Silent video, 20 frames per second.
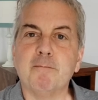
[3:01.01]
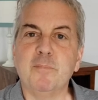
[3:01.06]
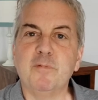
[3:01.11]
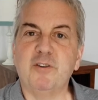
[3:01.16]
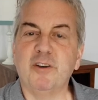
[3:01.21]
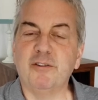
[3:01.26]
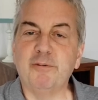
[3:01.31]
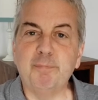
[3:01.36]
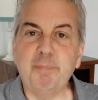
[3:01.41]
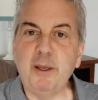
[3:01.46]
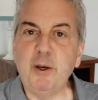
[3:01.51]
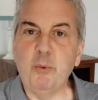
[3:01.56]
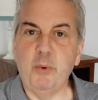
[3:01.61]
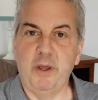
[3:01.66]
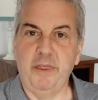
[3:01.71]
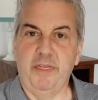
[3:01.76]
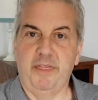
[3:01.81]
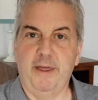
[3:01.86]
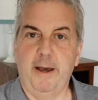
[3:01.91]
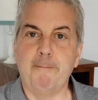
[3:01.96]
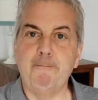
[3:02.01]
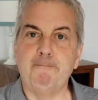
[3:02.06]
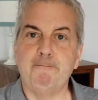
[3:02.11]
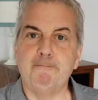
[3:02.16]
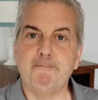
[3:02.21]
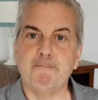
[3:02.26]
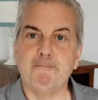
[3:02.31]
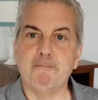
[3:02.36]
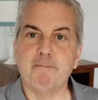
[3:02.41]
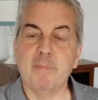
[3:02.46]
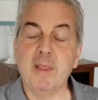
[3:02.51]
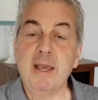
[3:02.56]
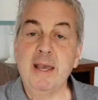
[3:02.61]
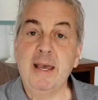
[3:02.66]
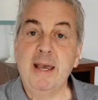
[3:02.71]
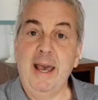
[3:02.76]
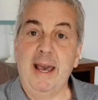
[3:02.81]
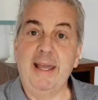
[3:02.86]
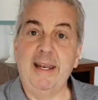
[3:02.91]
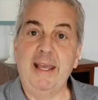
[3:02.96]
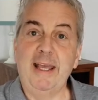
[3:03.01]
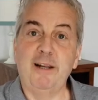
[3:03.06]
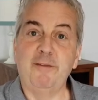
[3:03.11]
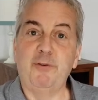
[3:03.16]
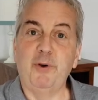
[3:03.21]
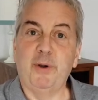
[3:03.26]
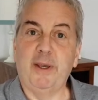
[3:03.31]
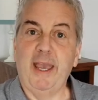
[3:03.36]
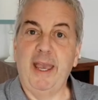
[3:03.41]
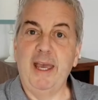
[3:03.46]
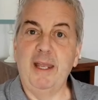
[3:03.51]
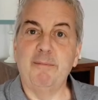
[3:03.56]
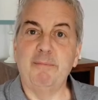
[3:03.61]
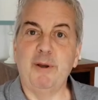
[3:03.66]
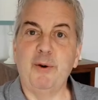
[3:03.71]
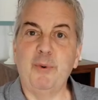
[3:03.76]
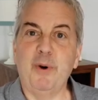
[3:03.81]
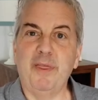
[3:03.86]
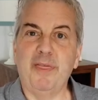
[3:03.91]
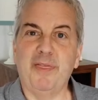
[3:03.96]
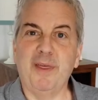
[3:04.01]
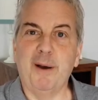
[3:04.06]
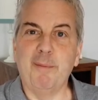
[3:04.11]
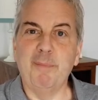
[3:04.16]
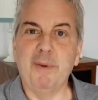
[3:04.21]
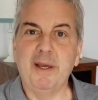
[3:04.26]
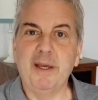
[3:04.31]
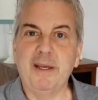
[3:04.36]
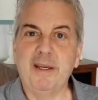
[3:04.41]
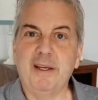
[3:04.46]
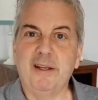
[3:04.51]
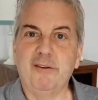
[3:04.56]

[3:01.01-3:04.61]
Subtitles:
Just be with them. And if you can't be with them,